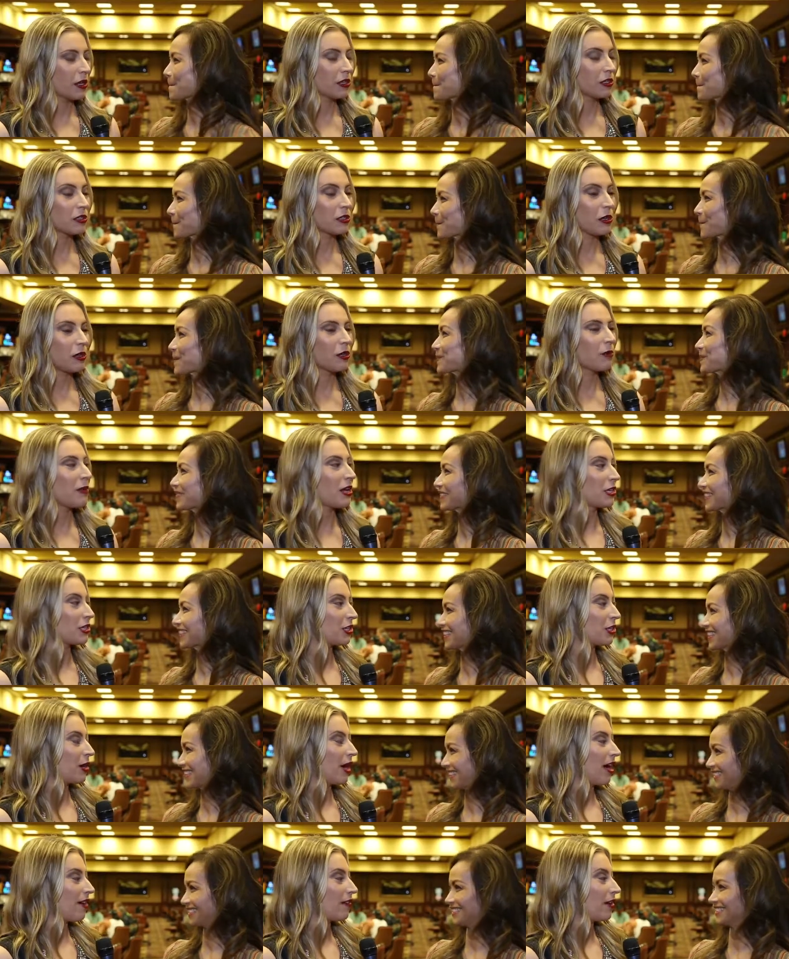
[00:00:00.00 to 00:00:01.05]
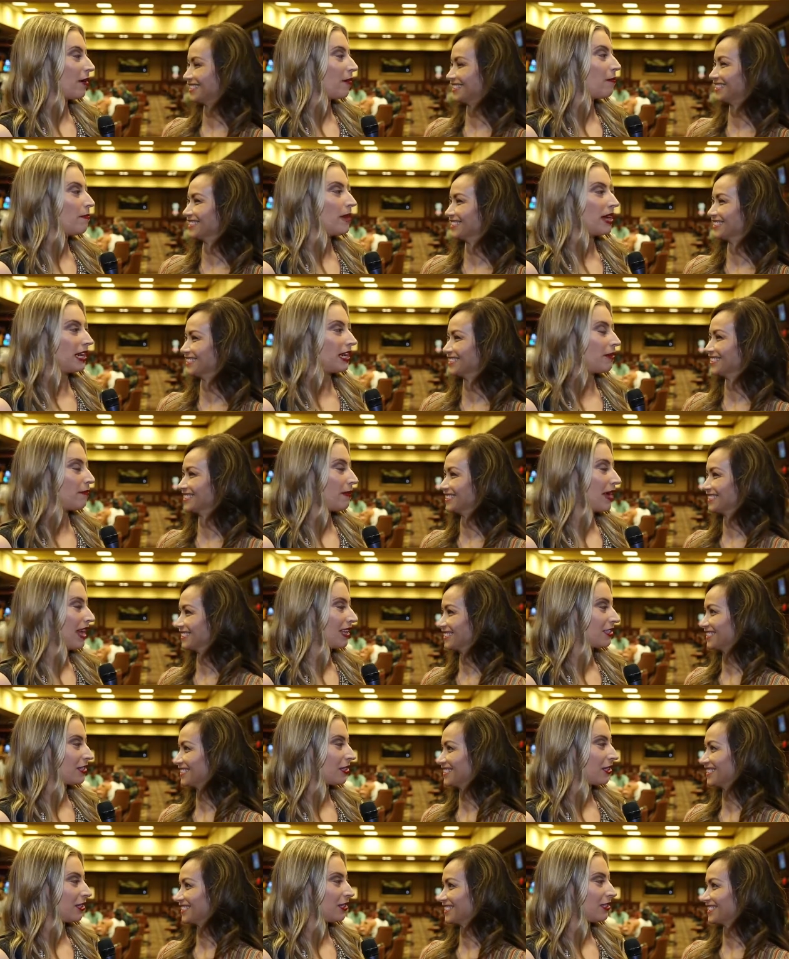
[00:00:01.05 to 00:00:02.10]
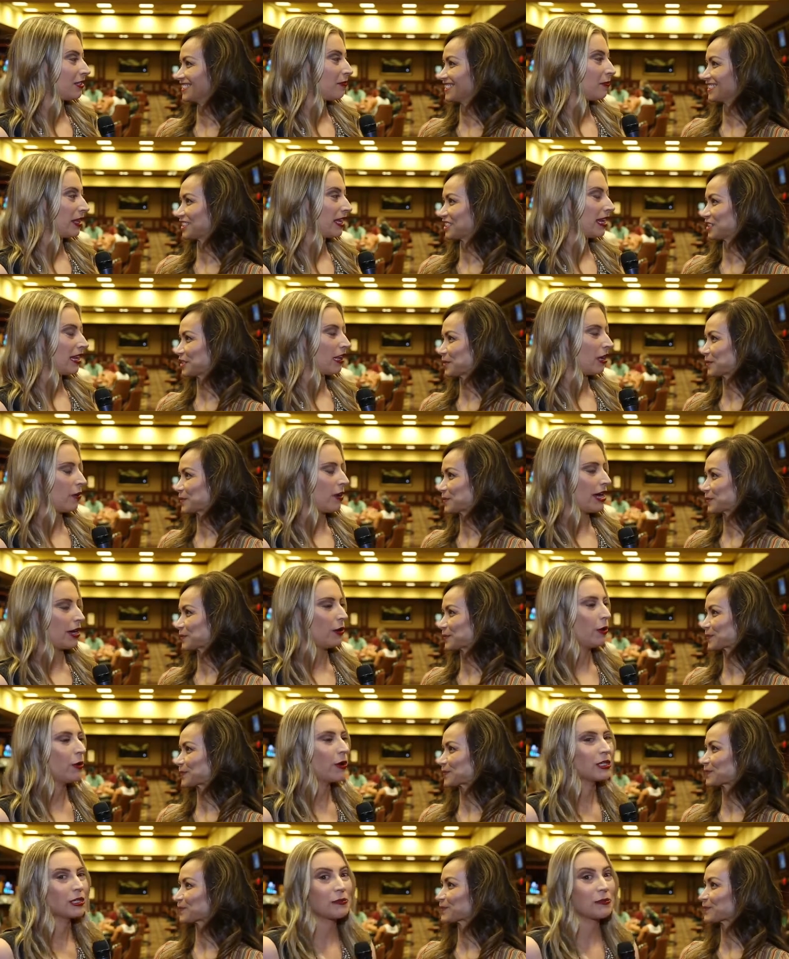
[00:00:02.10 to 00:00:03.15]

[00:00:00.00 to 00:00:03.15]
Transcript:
Speaker 1: So you mentioned you have many ambassadors in PLON. Who are